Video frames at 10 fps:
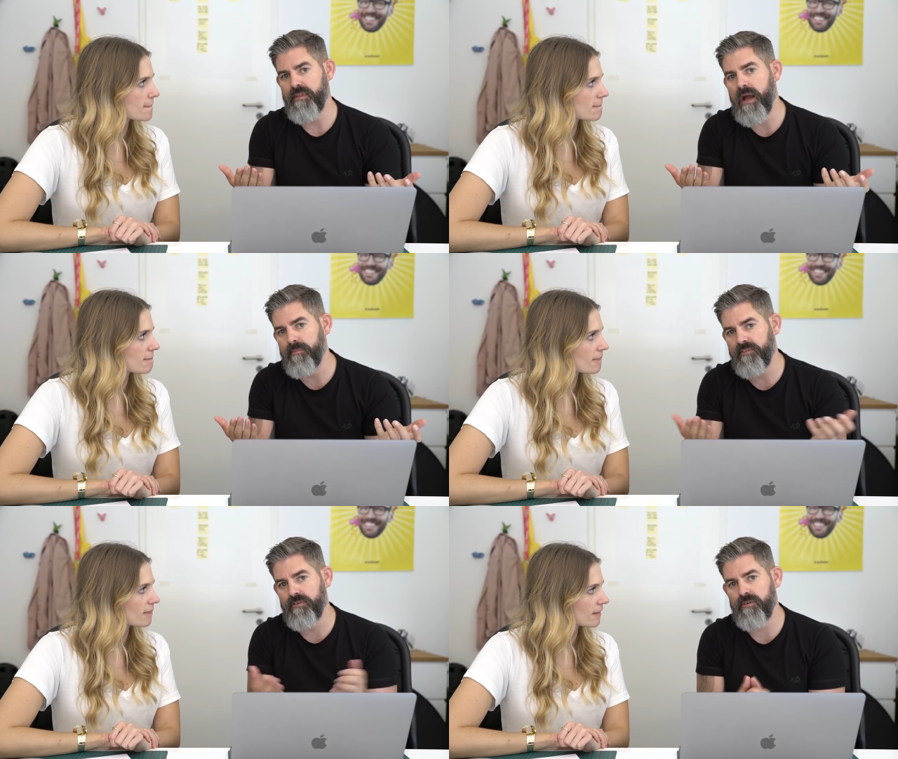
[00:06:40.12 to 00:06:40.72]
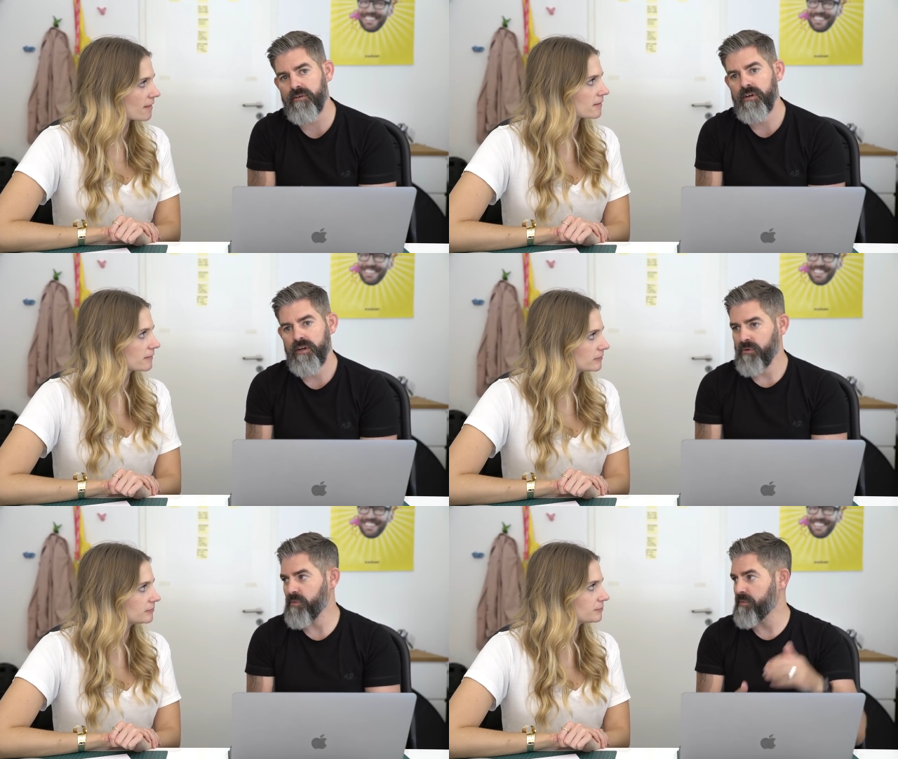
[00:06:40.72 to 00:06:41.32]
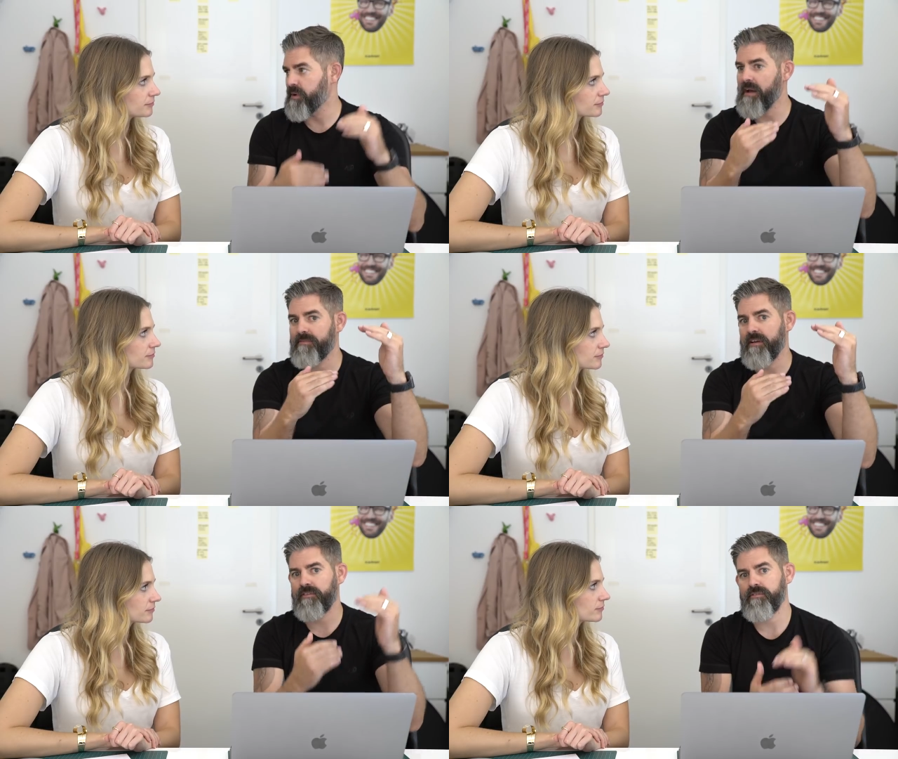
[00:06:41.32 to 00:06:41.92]
Speaker 1: the App Store, we would
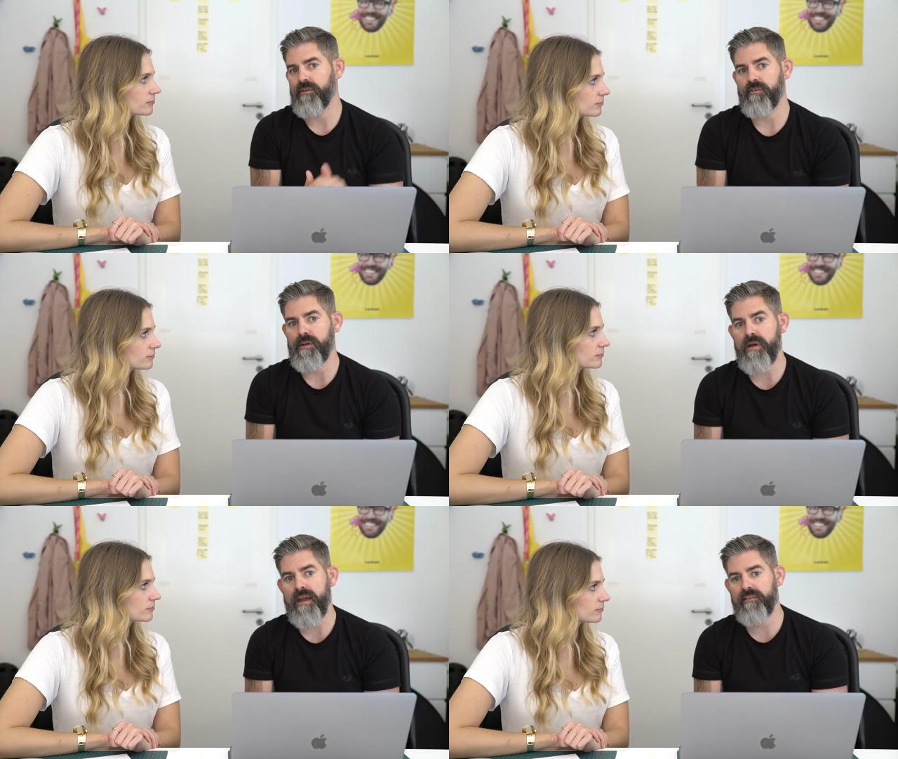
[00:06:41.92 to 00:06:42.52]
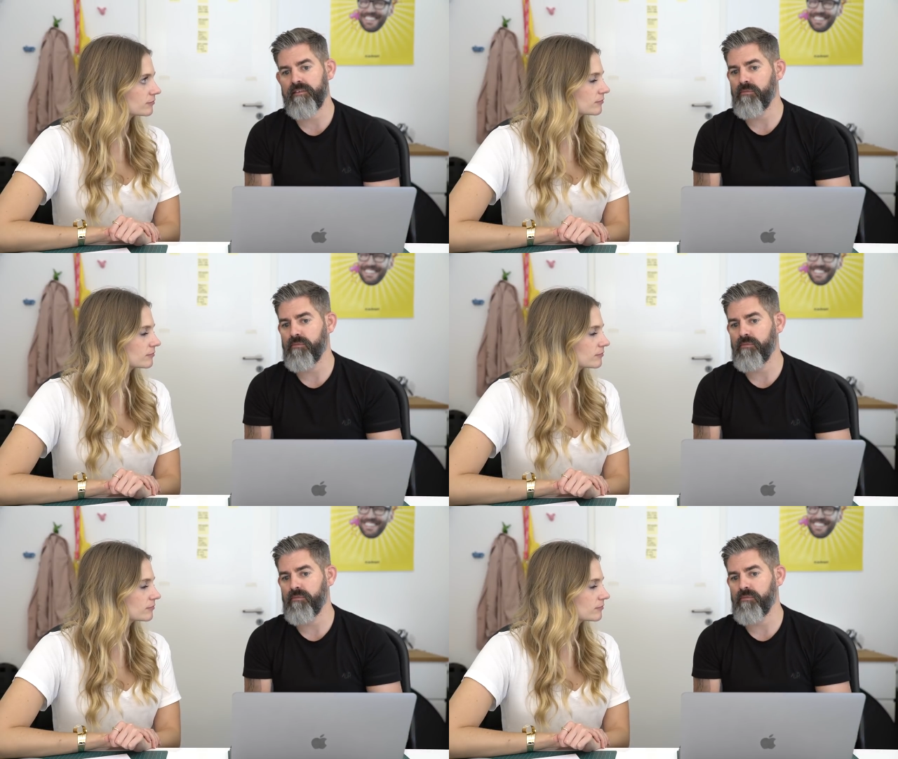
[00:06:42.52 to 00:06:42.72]
have that screen already made,